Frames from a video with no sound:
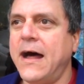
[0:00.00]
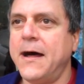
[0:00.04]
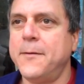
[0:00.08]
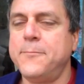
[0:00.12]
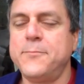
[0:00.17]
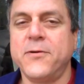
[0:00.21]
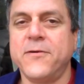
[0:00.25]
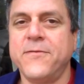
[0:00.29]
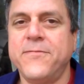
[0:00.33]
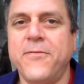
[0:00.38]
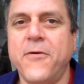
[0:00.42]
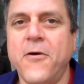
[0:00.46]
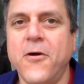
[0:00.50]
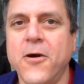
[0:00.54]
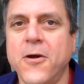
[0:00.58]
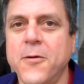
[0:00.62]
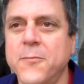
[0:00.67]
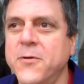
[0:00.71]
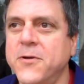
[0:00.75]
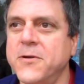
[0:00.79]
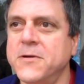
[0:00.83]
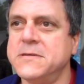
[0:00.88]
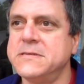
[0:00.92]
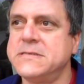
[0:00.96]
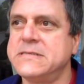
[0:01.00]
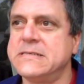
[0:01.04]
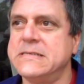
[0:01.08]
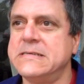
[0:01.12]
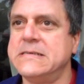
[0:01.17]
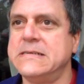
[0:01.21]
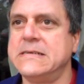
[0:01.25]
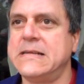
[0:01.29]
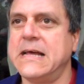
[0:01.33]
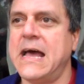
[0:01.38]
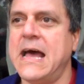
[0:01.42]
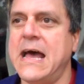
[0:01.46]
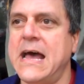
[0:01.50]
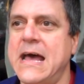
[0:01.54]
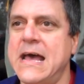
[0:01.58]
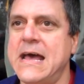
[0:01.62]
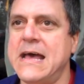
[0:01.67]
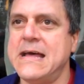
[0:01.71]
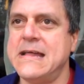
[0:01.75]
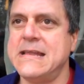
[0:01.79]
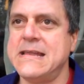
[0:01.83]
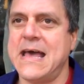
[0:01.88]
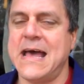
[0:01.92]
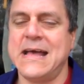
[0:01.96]
performers
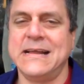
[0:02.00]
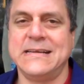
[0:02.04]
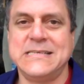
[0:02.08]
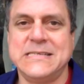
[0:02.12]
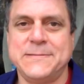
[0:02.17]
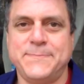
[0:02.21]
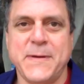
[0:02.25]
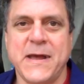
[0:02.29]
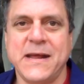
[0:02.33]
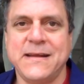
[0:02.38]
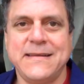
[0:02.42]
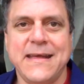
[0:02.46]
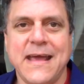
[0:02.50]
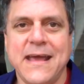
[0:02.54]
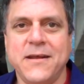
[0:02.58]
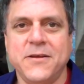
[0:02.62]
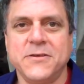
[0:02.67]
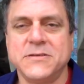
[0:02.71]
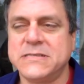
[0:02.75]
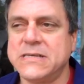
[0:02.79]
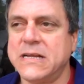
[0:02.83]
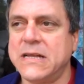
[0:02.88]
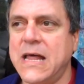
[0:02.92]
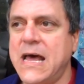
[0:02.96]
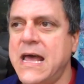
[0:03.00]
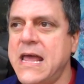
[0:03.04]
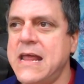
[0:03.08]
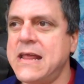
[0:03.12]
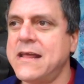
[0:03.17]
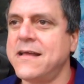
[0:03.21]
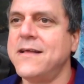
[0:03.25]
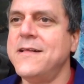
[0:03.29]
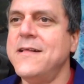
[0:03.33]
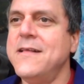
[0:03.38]
and spectators alike,